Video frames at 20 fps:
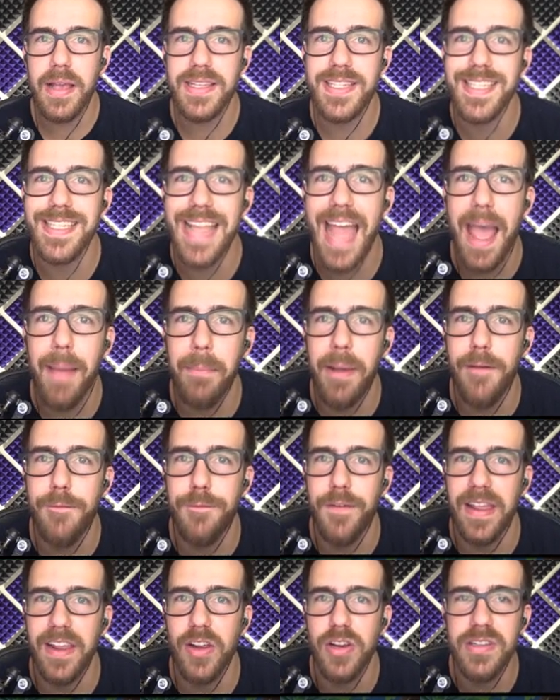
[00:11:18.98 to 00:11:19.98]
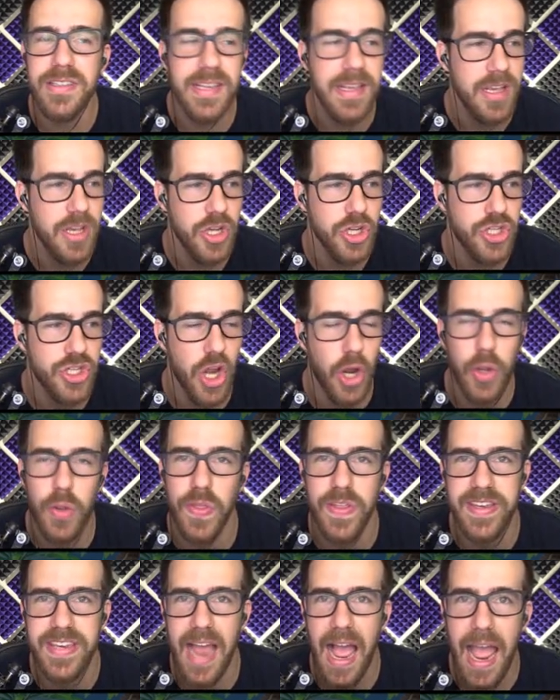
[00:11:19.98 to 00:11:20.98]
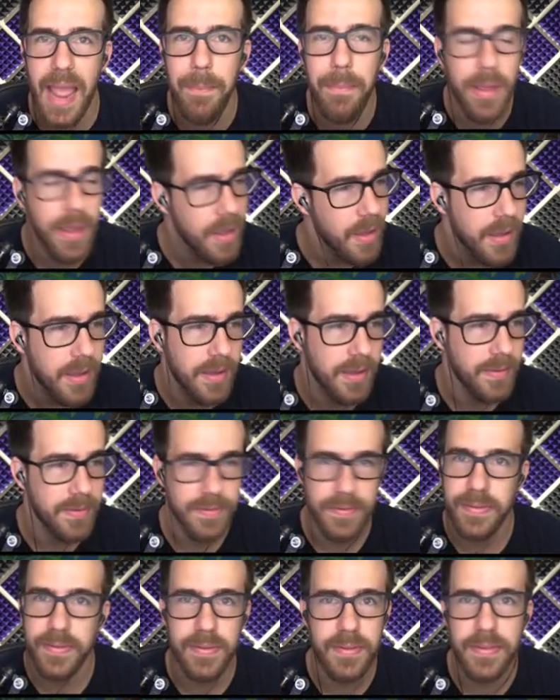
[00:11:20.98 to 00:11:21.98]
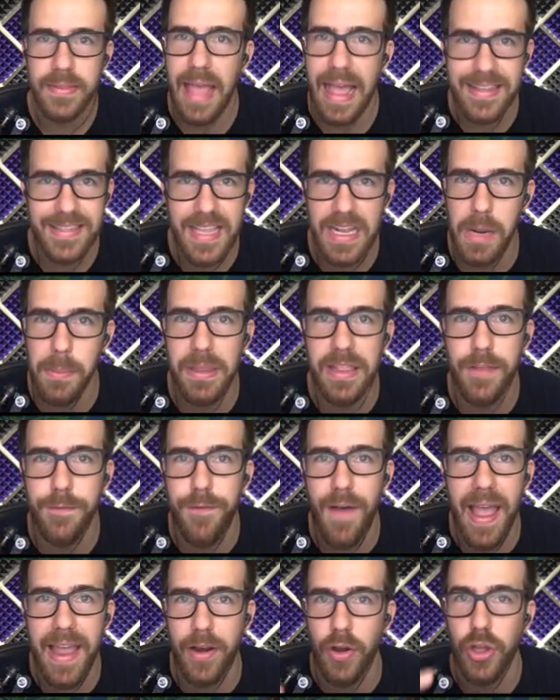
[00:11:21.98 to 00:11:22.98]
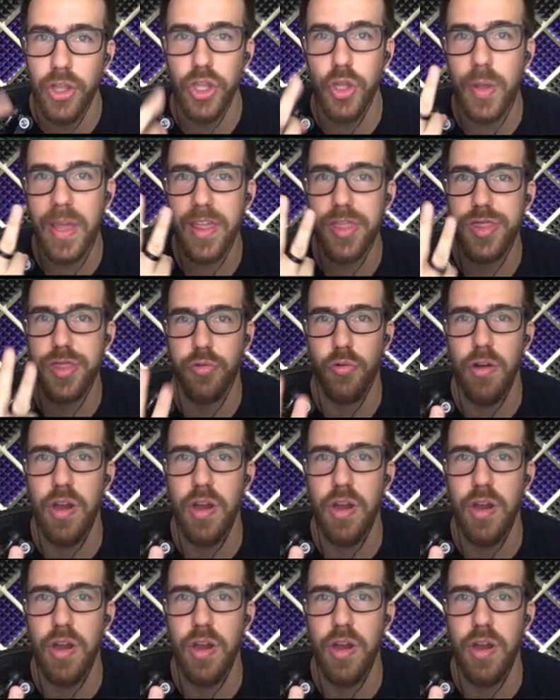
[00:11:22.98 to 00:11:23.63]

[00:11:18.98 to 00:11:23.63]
snap my fingers, show you the time. That's gonna be the final. You get three